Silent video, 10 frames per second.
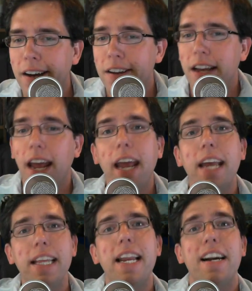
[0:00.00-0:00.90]
in
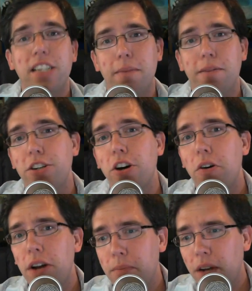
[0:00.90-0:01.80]
the next episode,
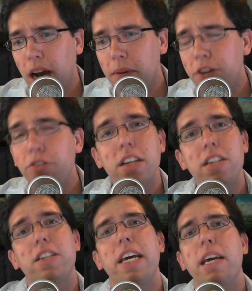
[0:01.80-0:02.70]
I'm going to do this
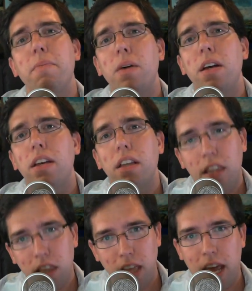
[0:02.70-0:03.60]
same
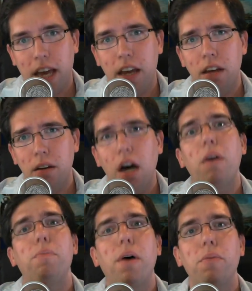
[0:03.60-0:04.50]
thing,
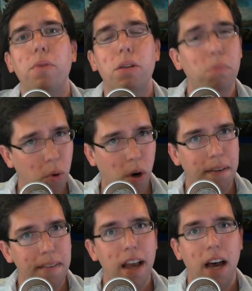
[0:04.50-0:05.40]
but with more.
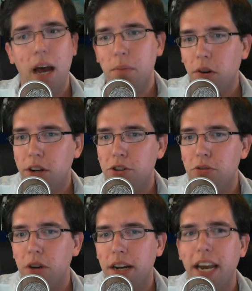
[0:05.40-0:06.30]
I'm going
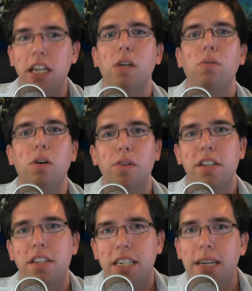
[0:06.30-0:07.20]
to, again, go over the
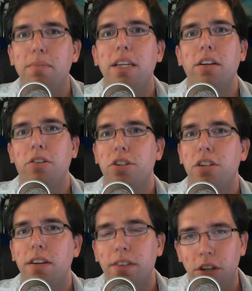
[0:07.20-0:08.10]
Steam deals,
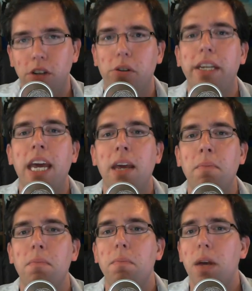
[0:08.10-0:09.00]
if good old
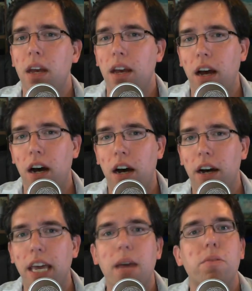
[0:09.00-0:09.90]

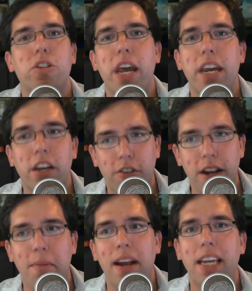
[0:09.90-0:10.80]
Gamersgate and Green
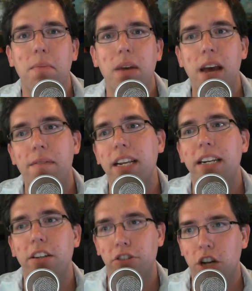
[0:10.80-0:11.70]
Man Gaming have any
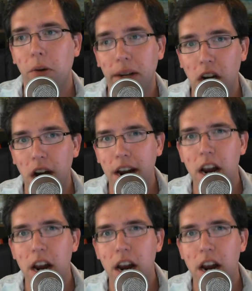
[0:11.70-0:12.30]
deals going on.